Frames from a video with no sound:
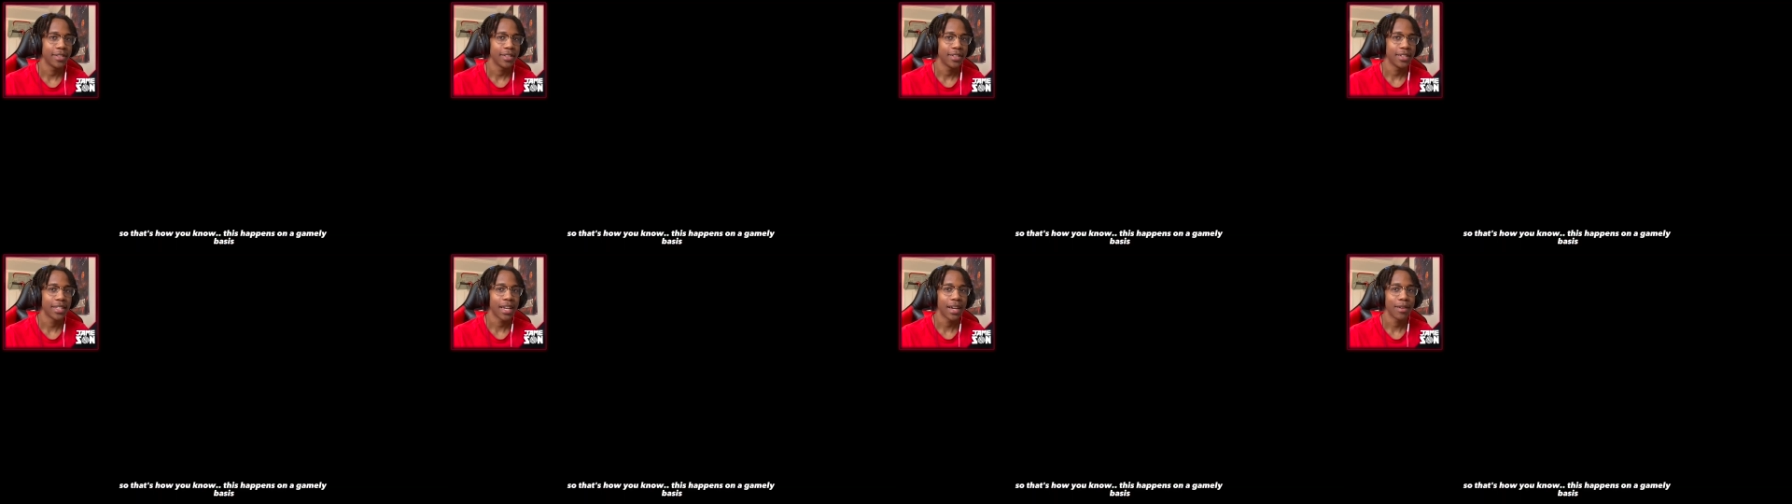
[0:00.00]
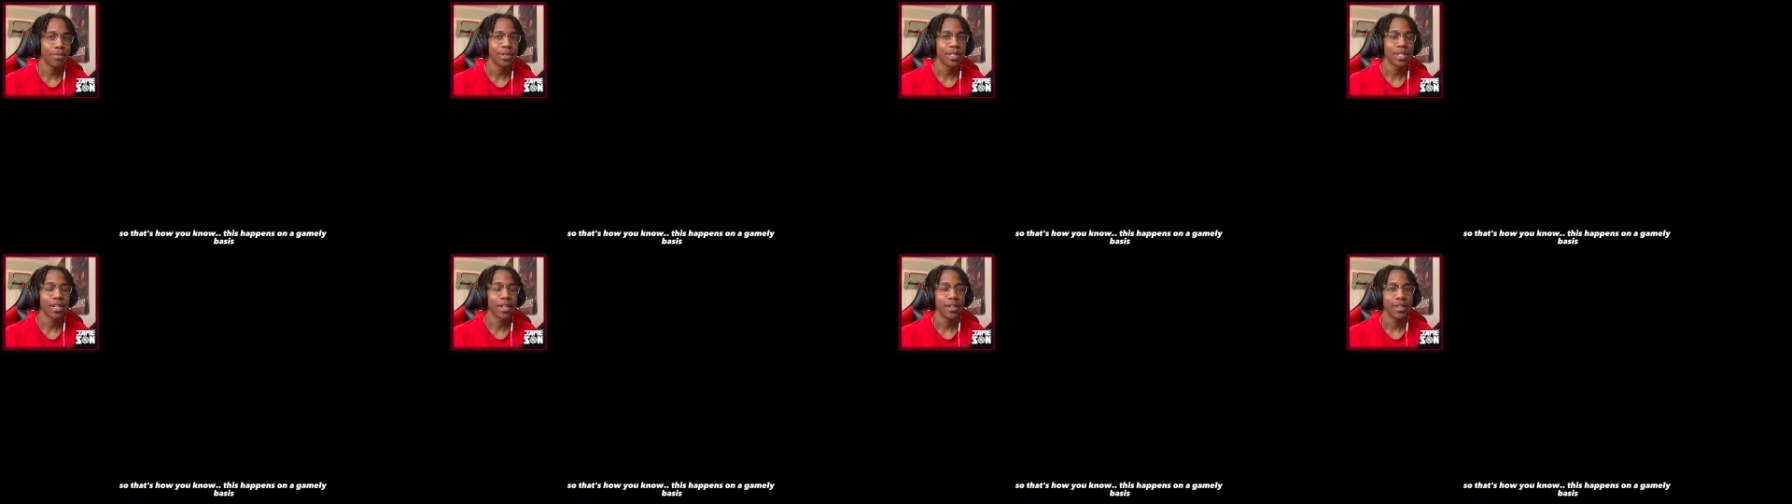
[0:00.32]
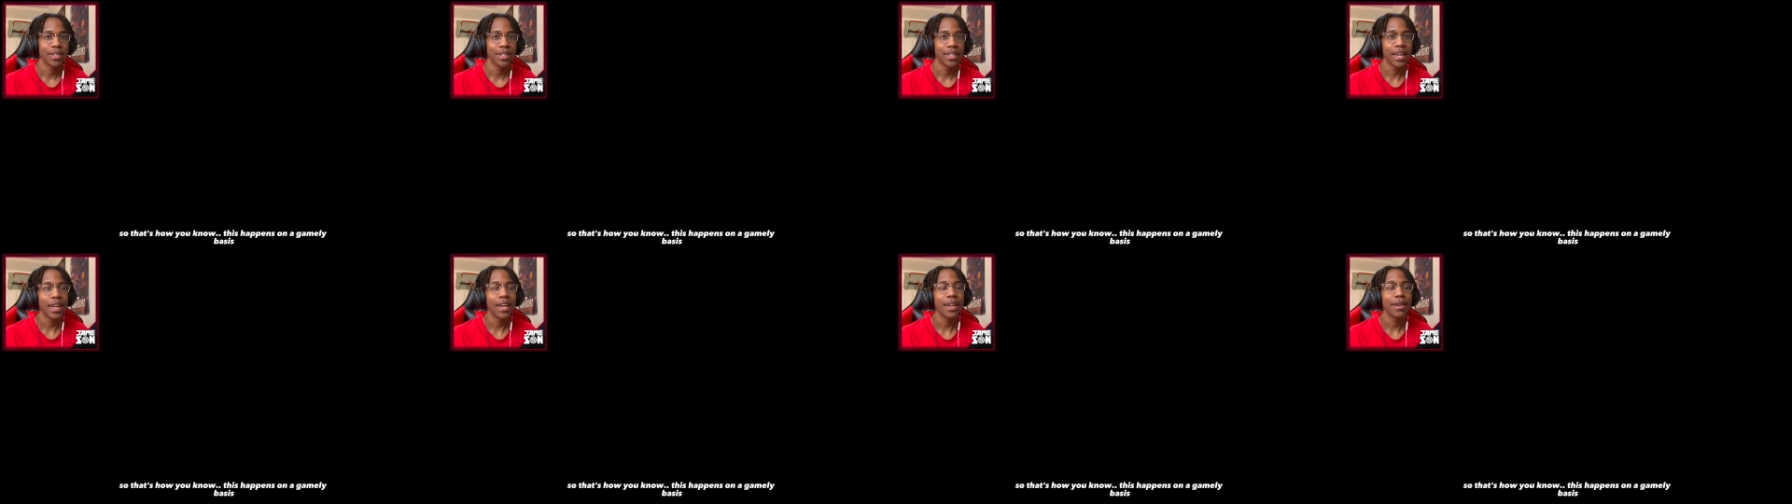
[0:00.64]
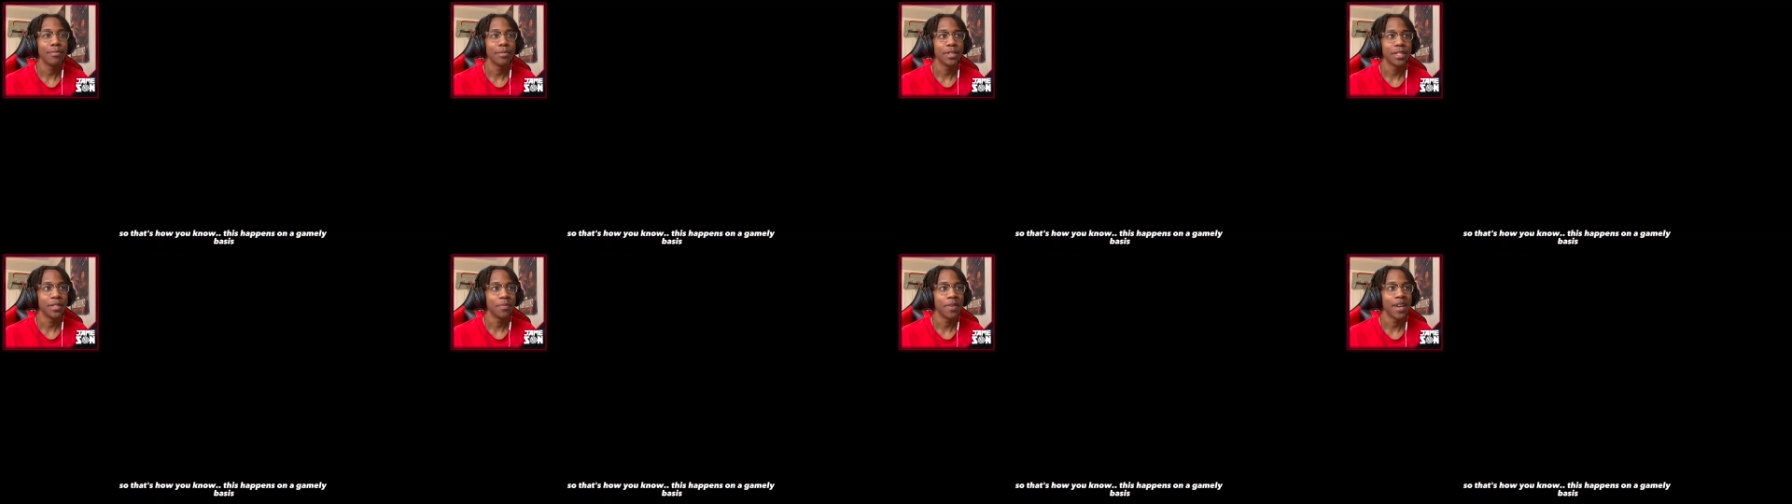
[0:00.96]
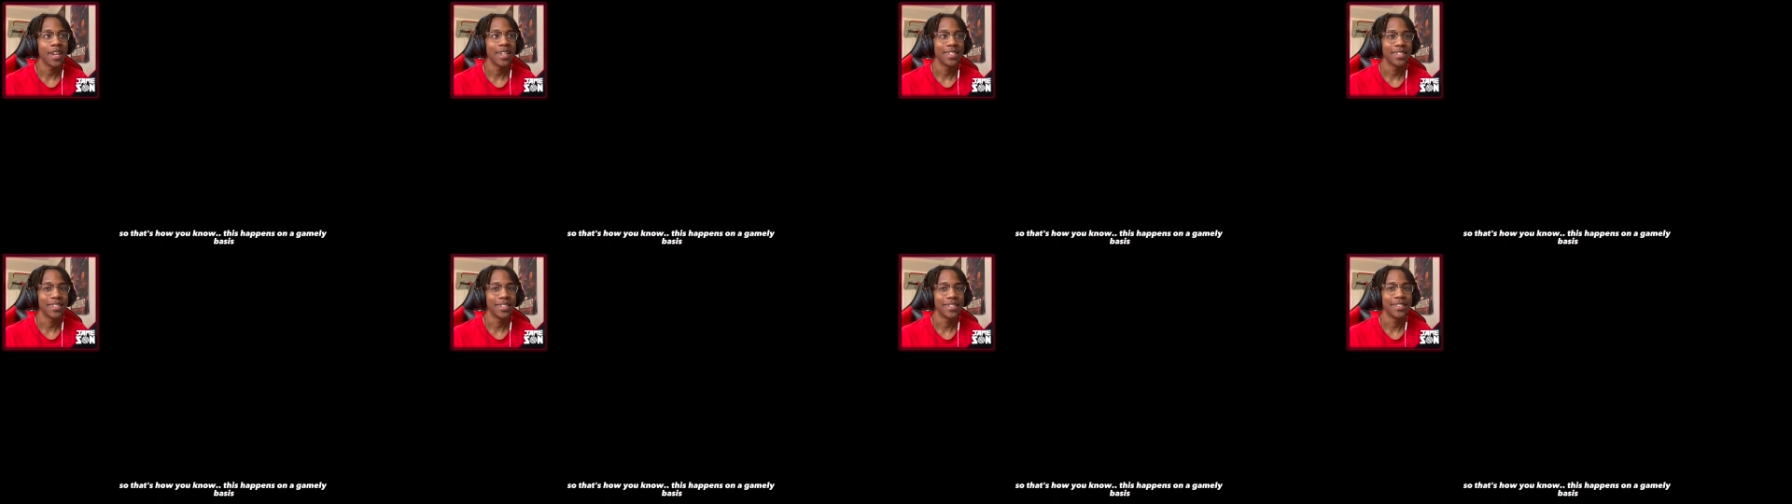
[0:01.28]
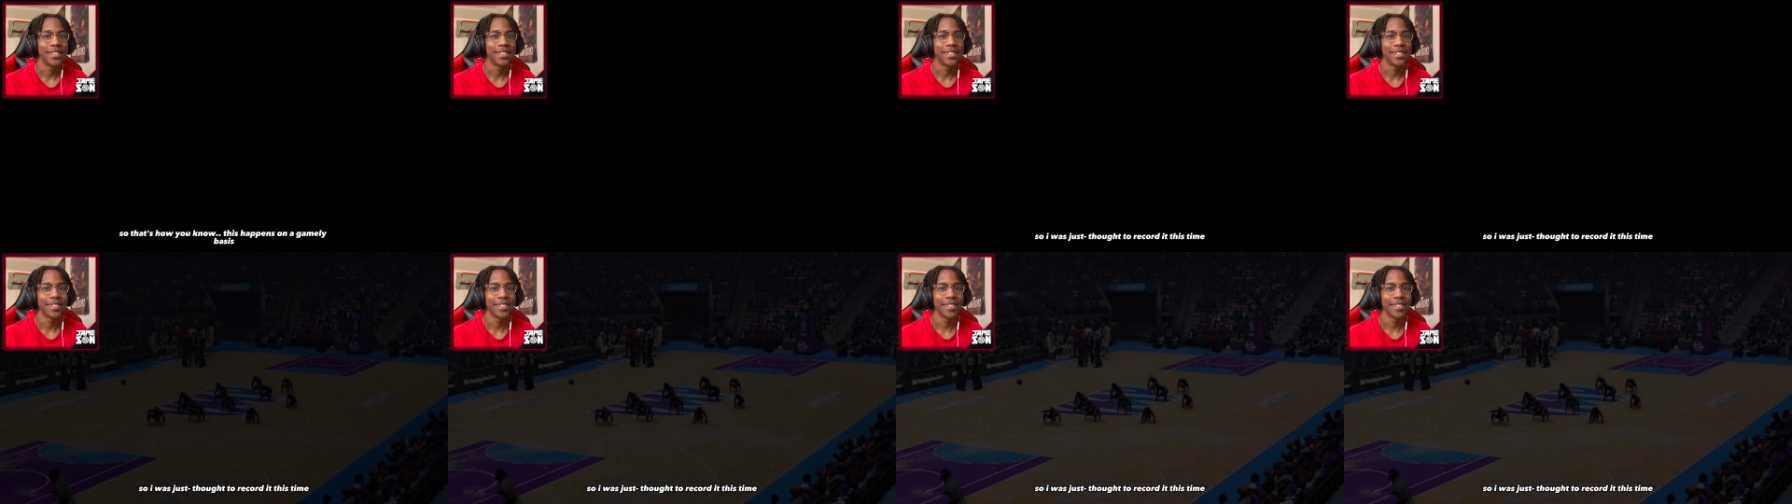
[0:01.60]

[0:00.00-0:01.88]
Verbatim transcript: This happens on a gamely basis,